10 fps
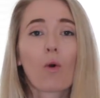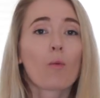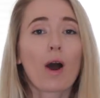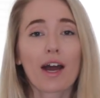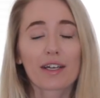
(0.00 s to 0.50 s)

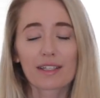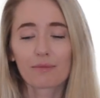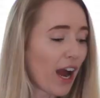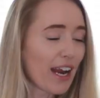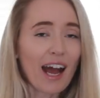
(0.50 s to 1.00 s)
what
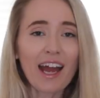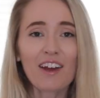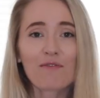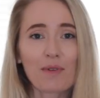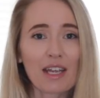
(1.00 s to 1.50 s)
works. Right, I
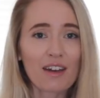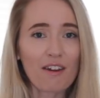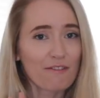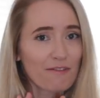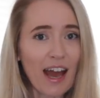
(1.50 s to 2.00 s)
have been
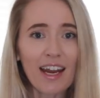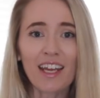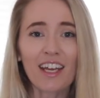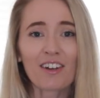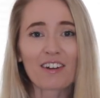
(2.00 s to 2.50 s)

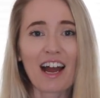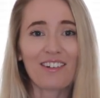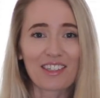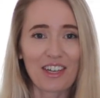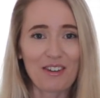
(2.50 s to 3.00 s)
fannying
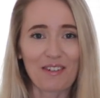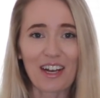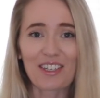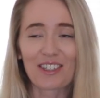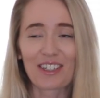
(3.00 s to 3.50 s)
around too
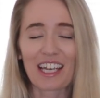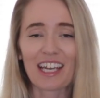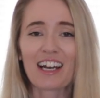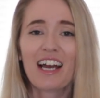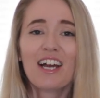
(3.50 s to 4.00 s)
much
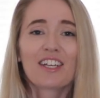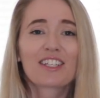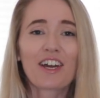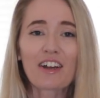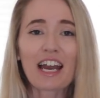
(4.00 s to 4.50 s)
talking,
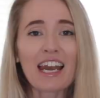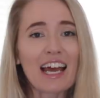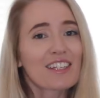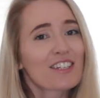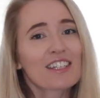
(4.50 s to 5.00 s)
so
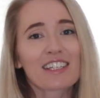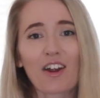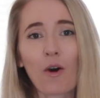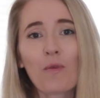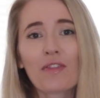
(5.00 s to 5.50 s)
let's just
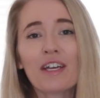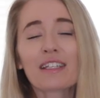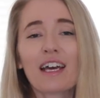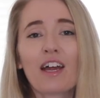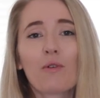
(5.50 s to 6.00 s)
get on with
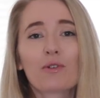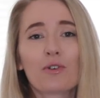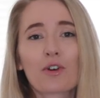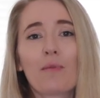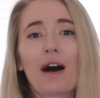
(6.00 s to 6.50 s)
this and I will
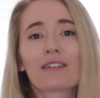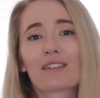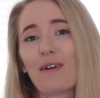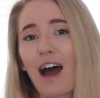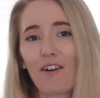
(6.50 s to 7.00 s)
talk about
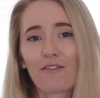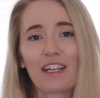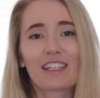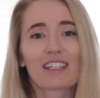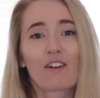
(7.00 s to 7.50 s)
some
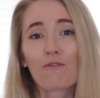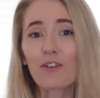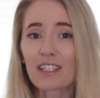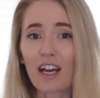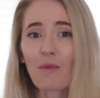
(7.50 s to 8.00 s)
outfits
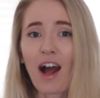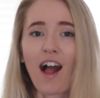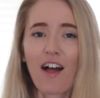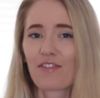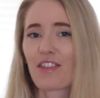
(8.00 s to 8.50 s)
for summer
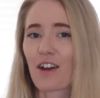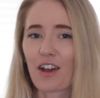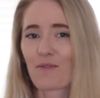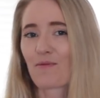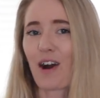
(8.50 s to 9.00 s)

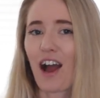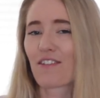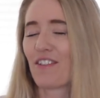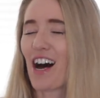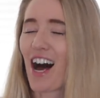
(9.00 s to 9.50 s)
that can
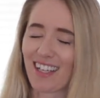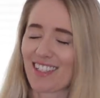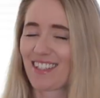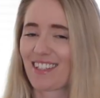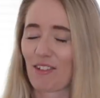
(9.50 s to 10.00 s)
work for
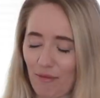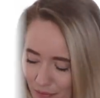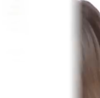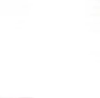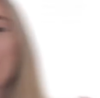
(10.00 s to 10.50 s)
us.
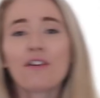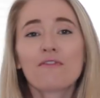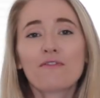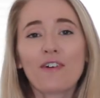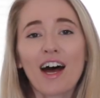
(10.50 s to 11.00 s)
So the
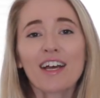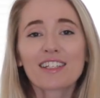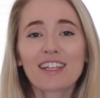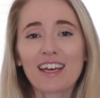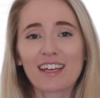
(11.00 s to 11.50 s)

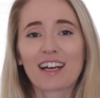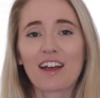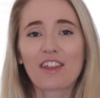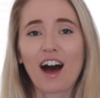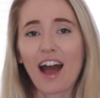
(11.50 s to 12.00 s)
first thing
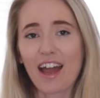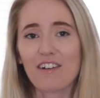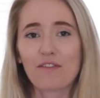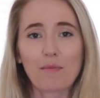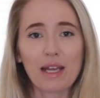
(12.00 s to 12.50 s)
that I
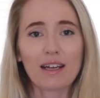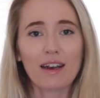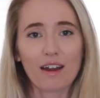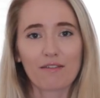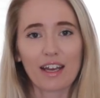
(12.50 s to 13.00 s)
have been
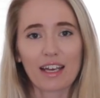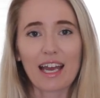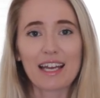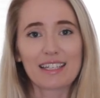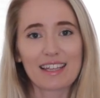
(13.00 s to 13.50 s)

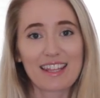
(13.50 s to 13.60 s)
loving is